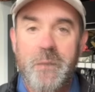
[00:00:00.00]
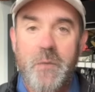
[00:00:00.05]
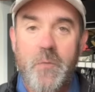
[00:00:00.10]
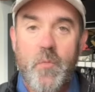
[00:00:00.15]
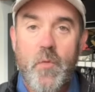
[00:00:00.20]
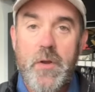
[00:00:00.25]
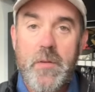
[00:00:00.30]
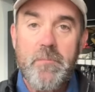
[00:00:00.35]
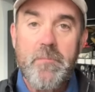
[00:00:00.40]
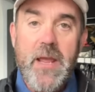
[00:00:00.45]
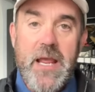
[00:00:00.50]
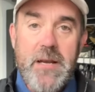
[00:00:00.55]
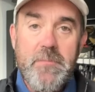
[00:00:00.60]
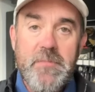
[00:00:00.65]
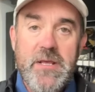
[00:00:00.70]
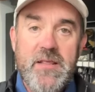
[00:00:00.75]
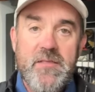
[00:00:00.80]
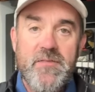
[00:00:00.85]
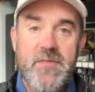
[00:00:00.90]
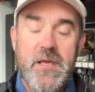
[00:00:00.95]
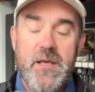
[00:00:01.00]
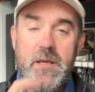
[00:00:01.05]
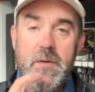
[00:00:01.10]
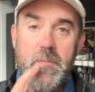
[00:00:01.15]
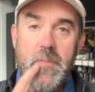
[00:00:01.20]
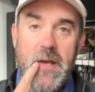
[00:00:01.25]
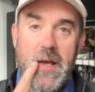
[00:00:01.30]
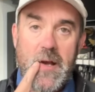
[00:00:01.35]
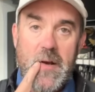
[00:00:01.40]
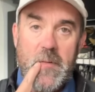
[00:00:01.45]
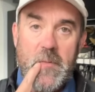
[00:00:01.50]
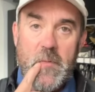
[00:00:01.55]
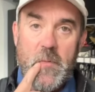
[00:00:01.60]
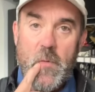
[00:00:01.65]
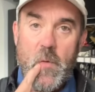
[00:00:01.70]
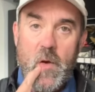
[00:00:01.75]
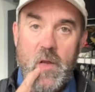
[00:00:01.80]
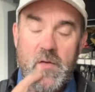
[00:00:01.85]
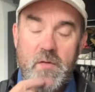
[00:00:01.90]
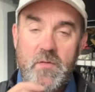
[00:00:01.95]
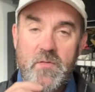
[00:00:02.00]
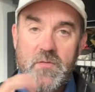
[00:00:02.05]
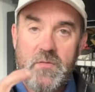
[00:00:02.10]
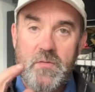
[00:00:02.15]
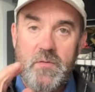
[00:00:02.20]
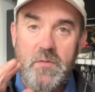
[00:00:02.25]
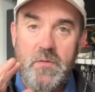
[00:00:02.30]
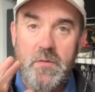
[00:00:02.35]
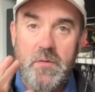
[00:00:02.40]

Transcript: What it made me think about was